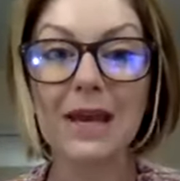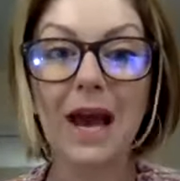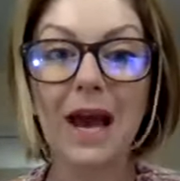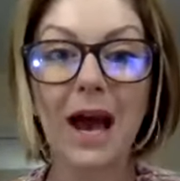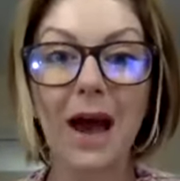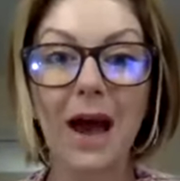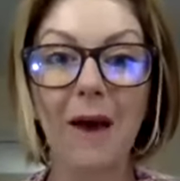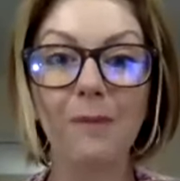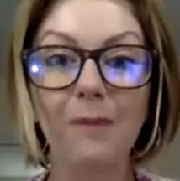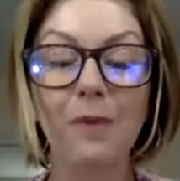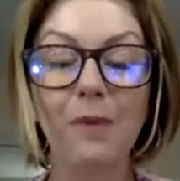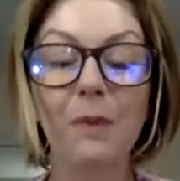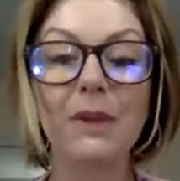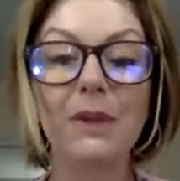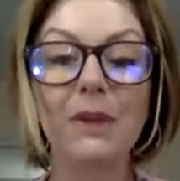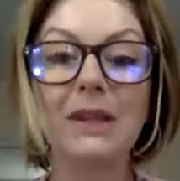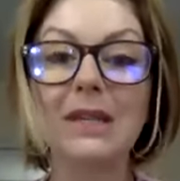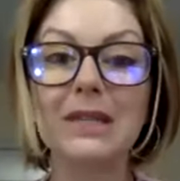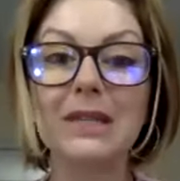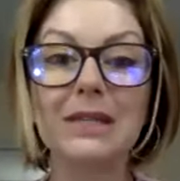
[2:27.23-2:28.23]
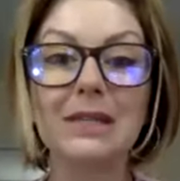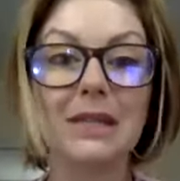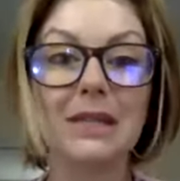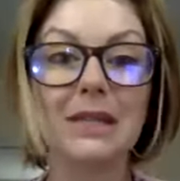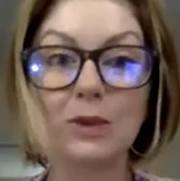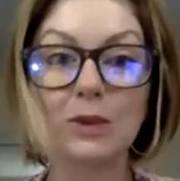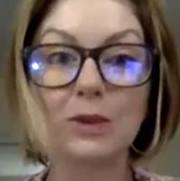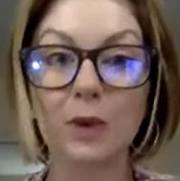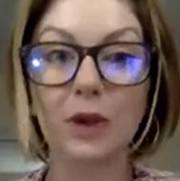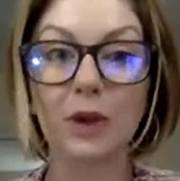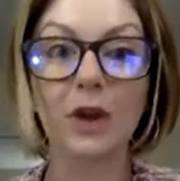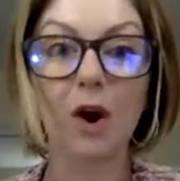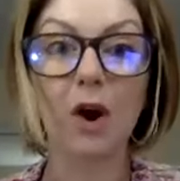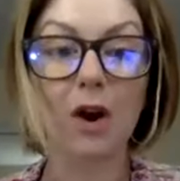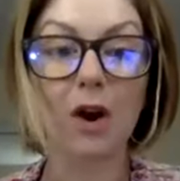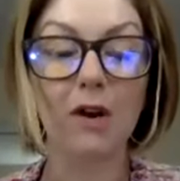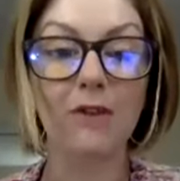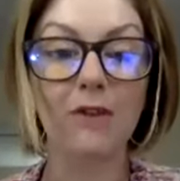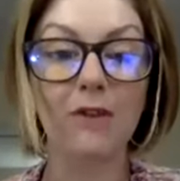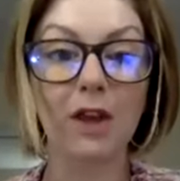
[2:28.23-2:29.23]
but these really
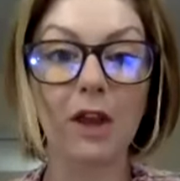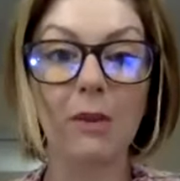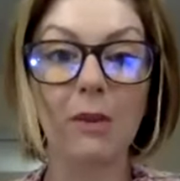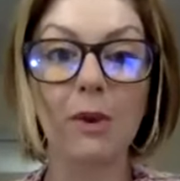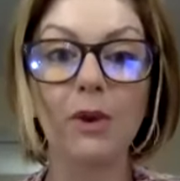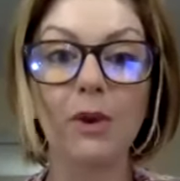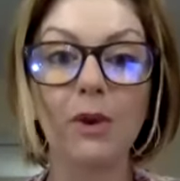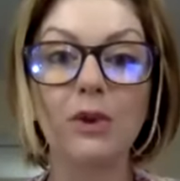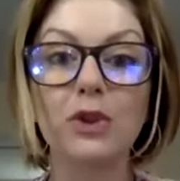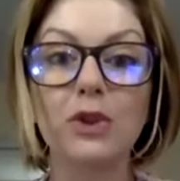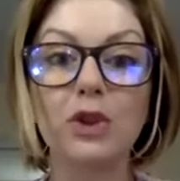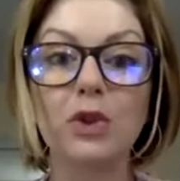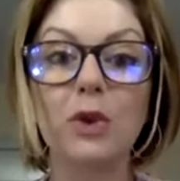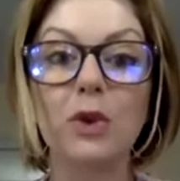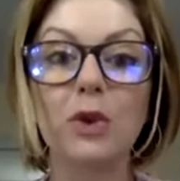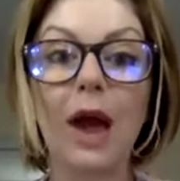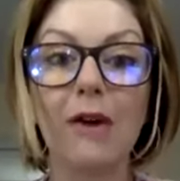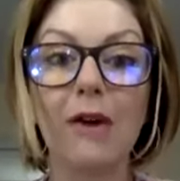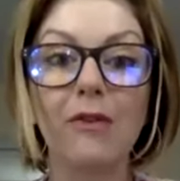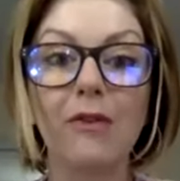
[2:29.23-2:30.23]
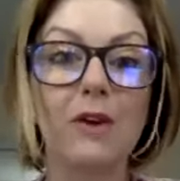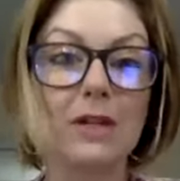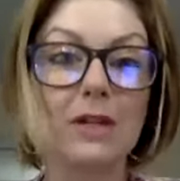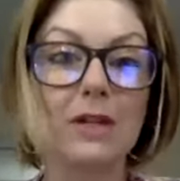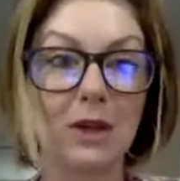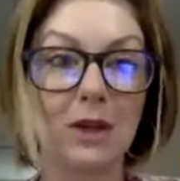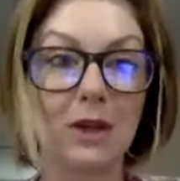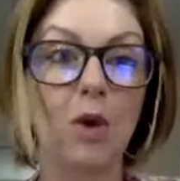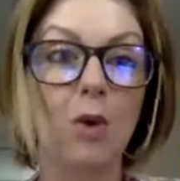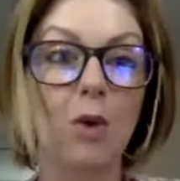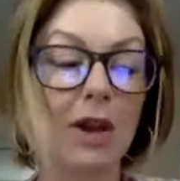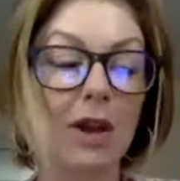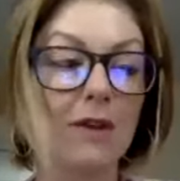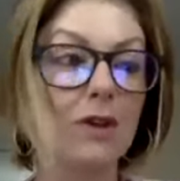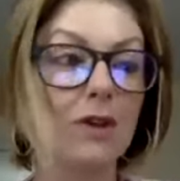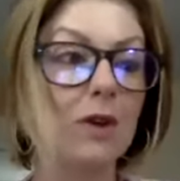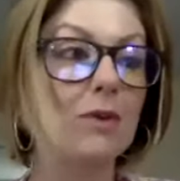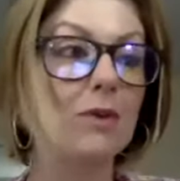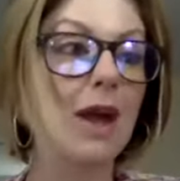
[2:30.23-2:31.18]
are available to every single one of you.